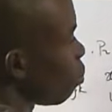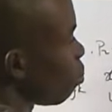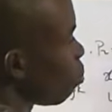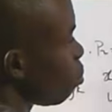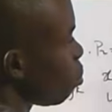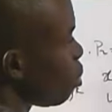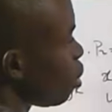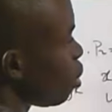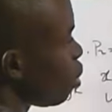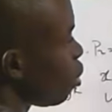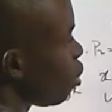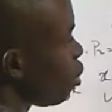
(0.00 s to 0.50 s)

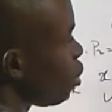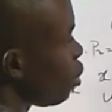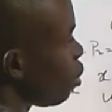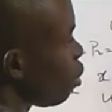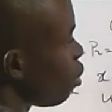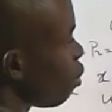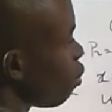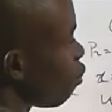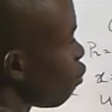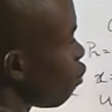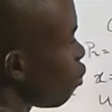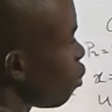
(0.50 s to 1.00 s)

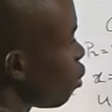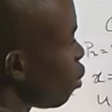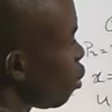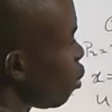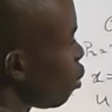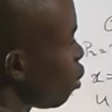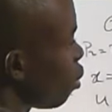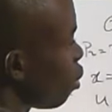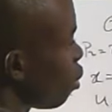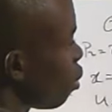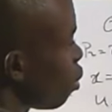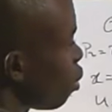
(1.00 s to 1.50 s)
PV,
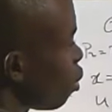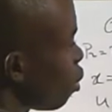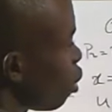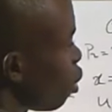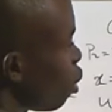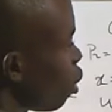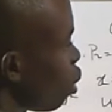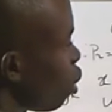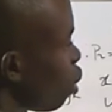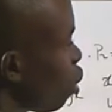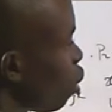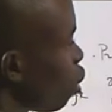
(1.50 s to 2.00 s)

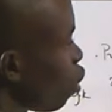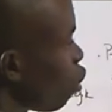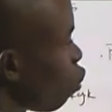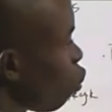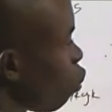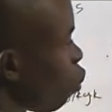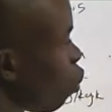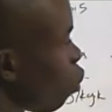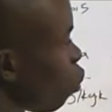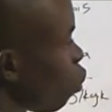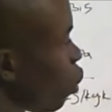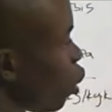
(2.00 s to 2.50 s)

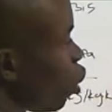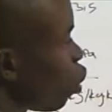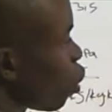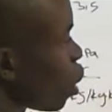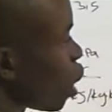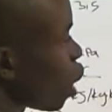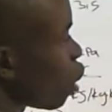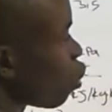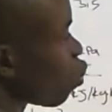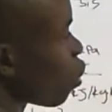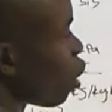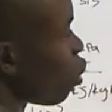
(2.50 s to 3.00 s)
we know
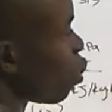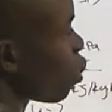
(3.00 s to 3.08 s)
that we are